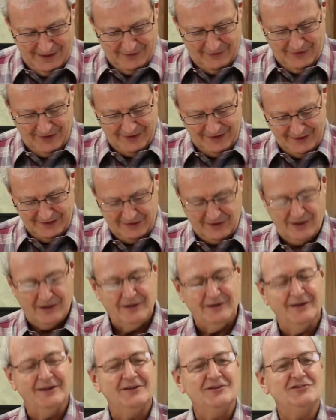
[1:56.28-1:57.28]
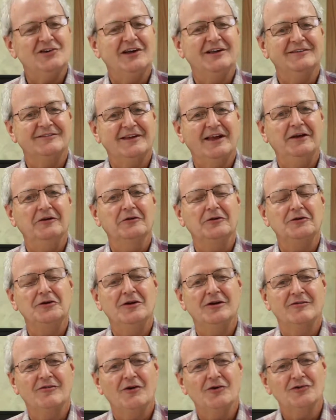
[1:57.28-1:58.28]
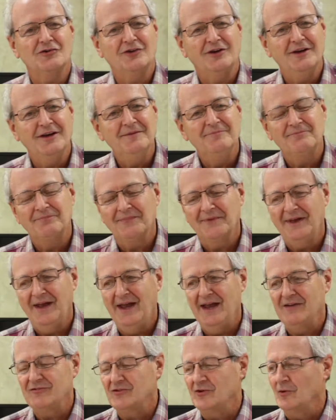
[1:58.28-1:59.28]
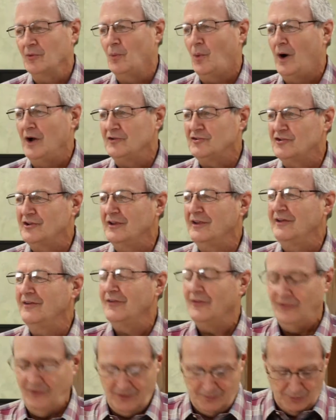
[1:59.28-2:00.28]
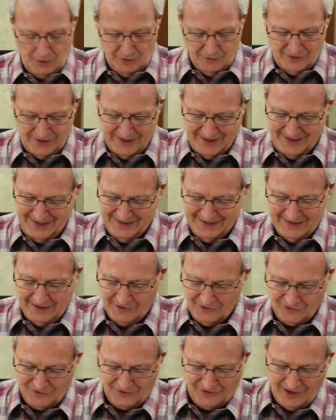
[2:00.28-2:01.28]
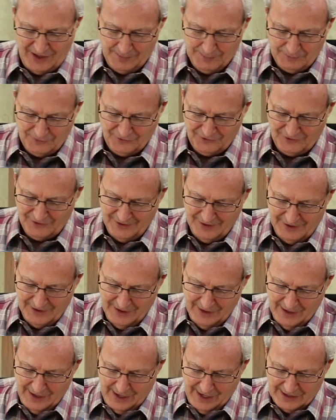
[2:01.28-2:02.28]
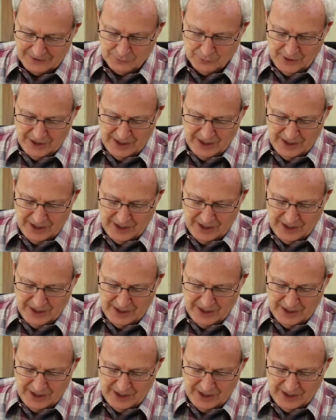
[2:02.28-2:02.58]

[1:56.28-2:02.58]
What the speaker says: Then in college at Taylor University, after watching the movie In His Steps and